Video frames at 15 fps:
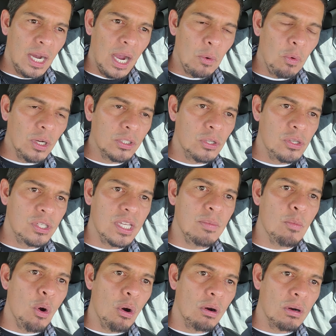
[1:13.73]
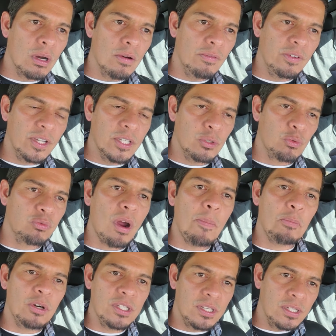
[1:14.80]
want to see more of is
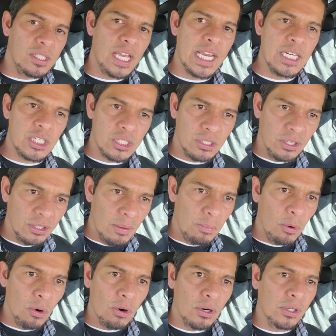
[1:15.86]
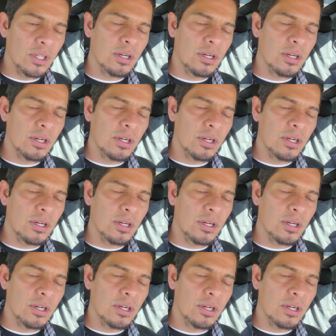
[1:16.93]
representation on the board.